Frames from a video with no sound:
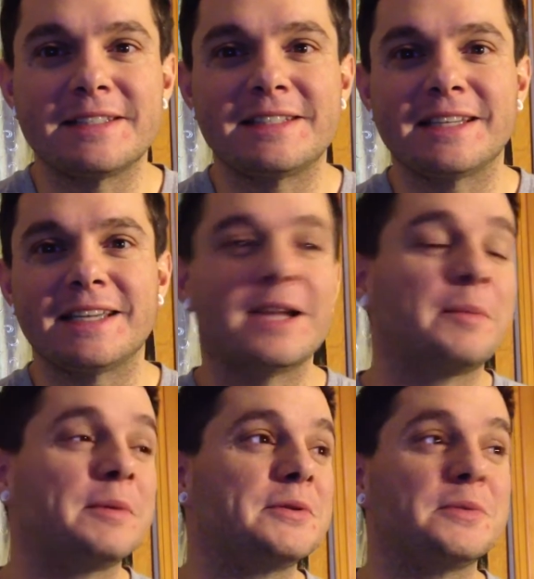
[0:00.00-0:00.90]
to get
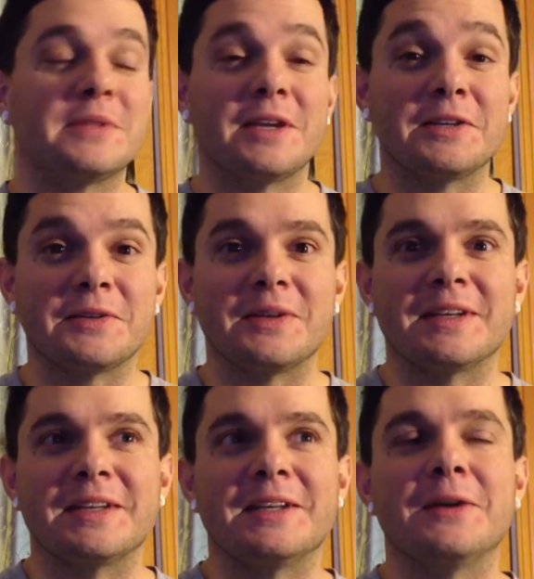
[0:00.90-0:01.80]
up and do what they're doing,
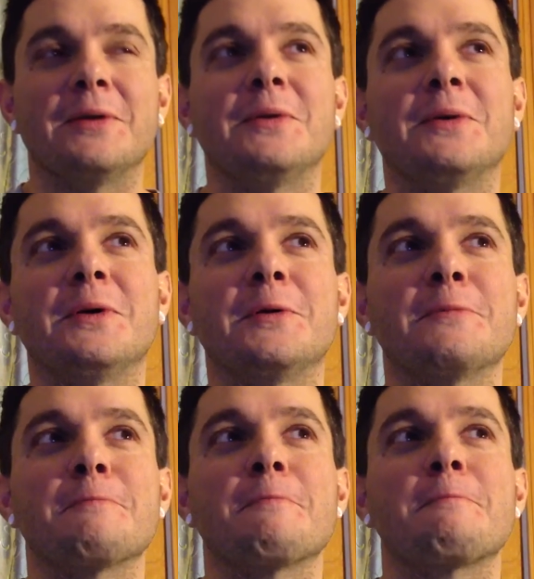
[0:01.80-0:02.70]
you know. Or
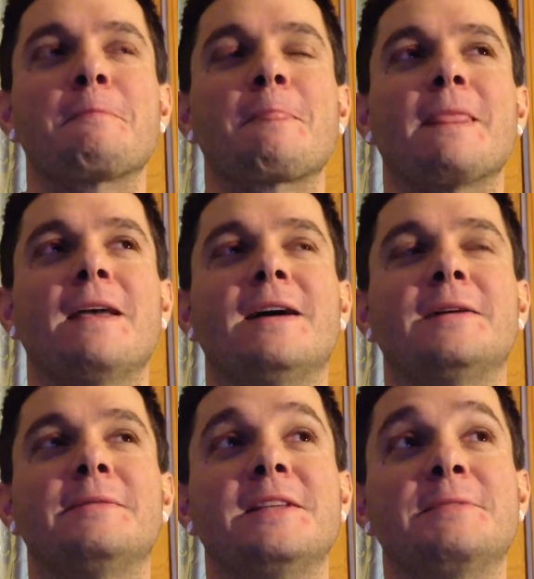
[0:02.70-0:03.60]

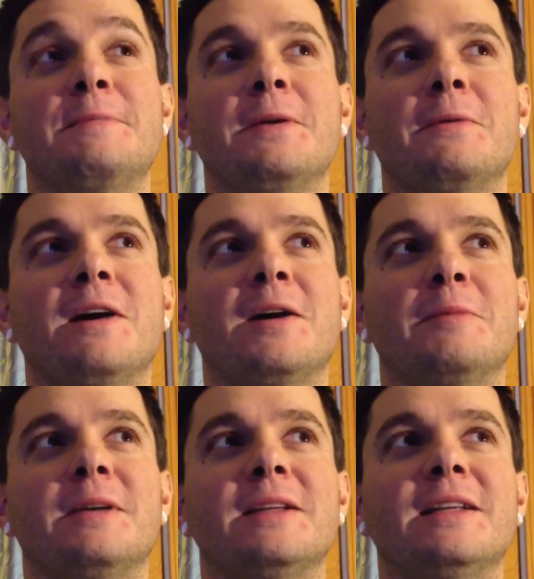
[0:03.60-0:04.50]
um, it's been a while,
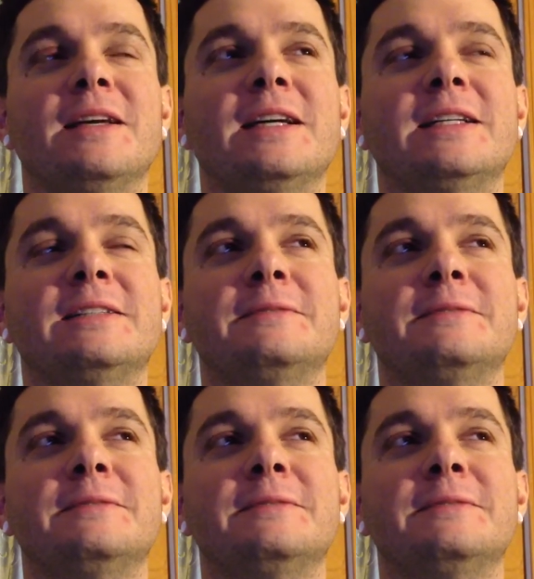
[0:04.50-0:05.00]
but. Uh,